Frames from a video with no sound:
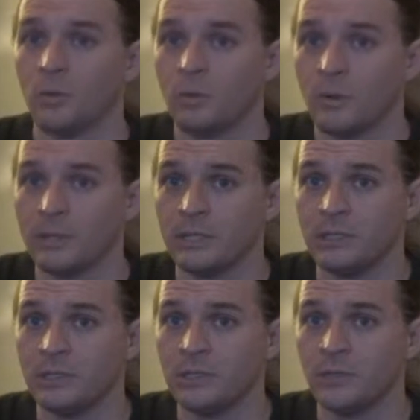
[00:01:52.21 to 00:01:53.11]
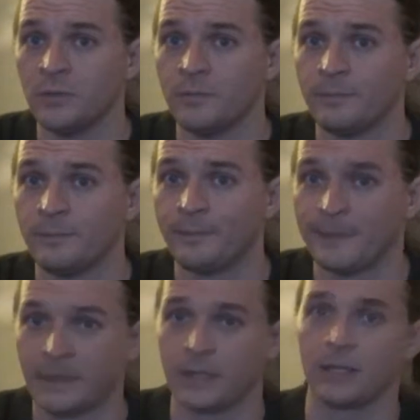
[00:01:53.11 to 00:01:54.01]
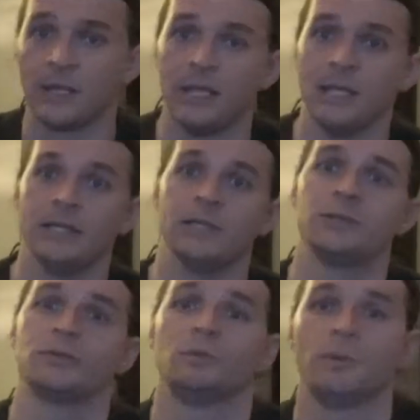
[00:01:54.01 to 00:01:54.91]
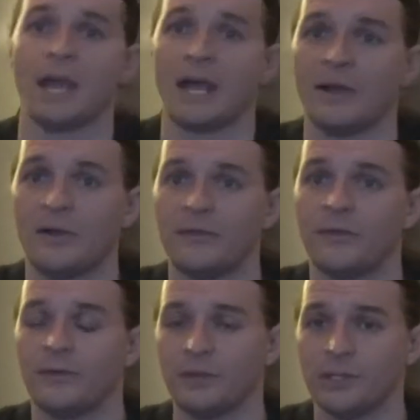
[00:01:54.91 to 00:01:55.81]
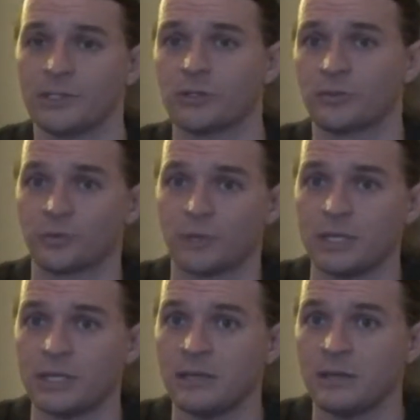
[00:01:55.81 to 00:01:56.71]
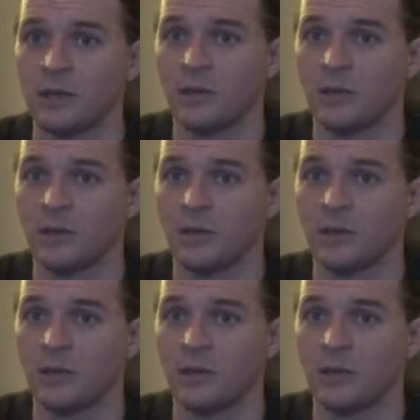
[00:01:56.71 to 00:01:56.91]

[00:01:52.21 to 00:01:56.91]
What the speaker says: What we need to do is we have these three